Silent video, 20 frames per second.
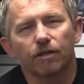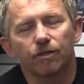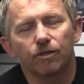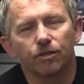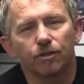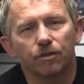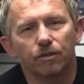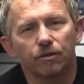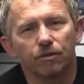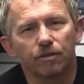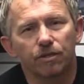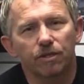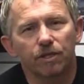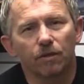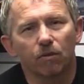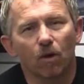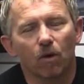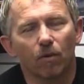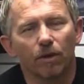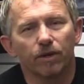to
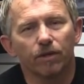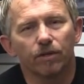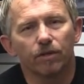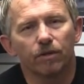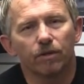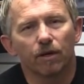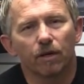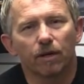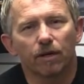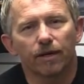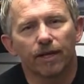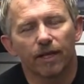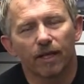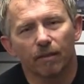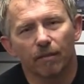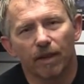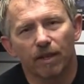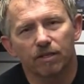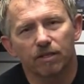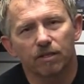see what we do on a
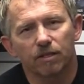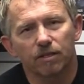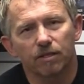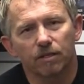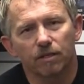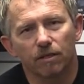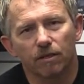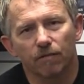daily basis.